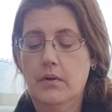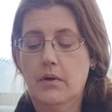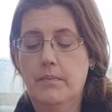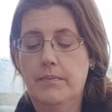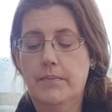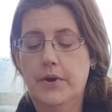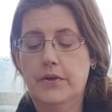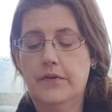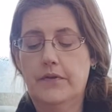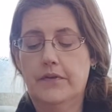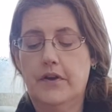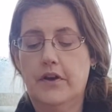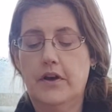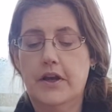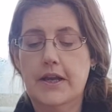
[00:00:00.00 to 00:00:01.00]
on both
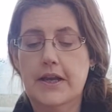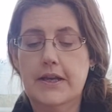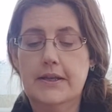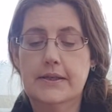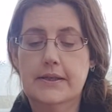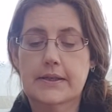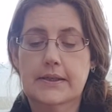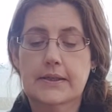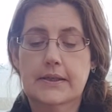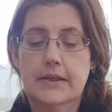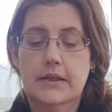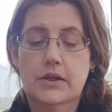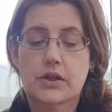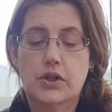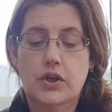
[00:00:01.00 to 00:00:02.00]

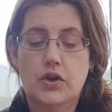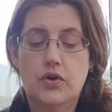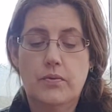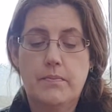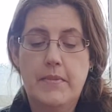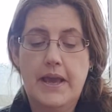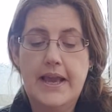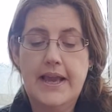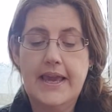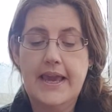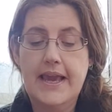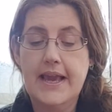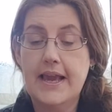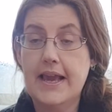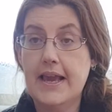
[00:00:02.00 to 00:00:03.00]
sides so you're
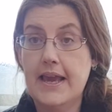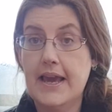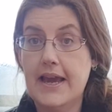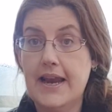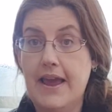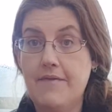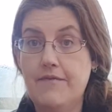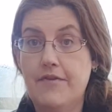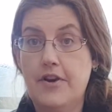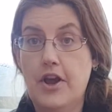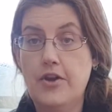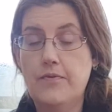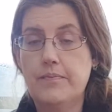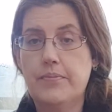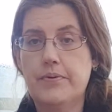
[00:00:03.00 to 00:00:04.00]
making an
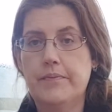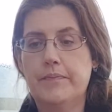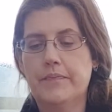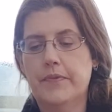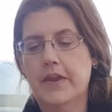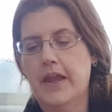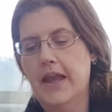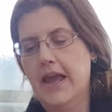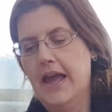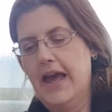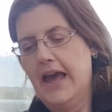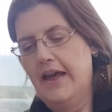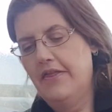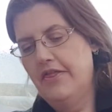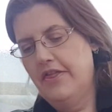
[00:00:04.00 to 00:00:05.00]
envelope
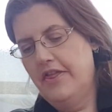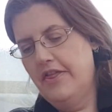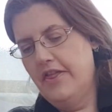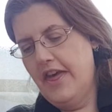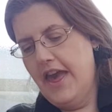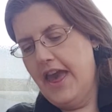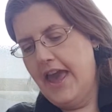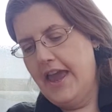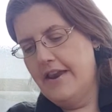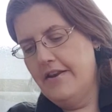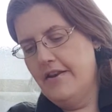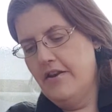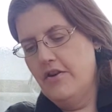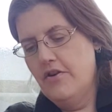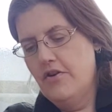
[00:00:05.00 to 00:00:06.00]
and
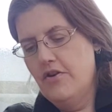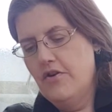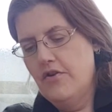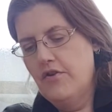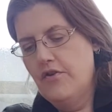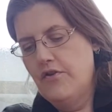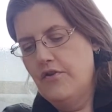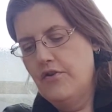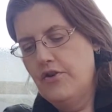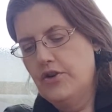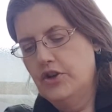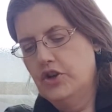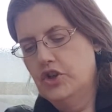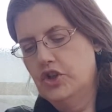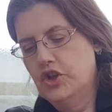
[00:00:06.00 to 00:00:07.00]
then
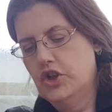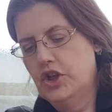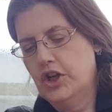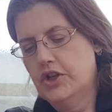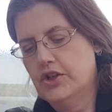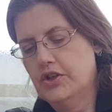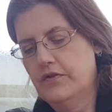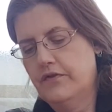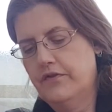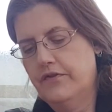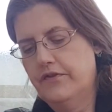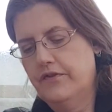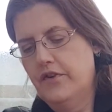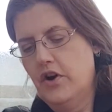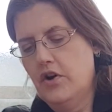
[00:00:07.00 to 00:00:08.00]
just
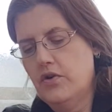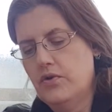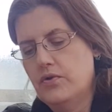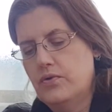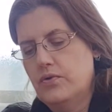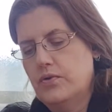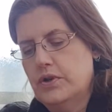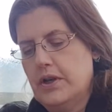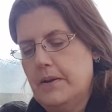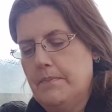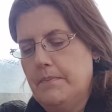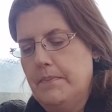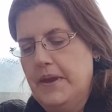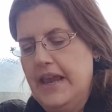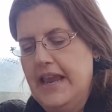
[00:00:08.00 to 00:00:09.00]
fold
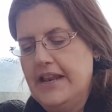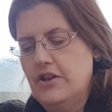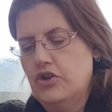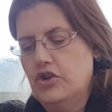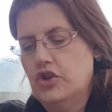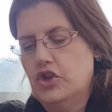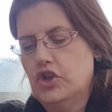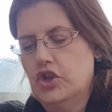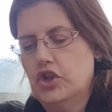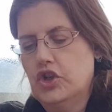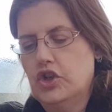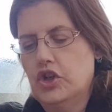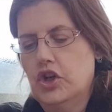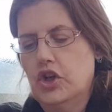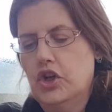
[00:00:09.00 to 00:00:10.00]
and
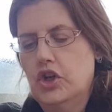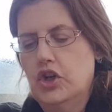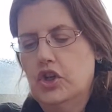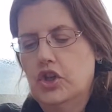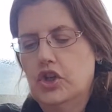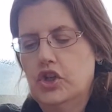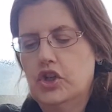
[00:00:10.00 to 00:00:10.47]
pinch the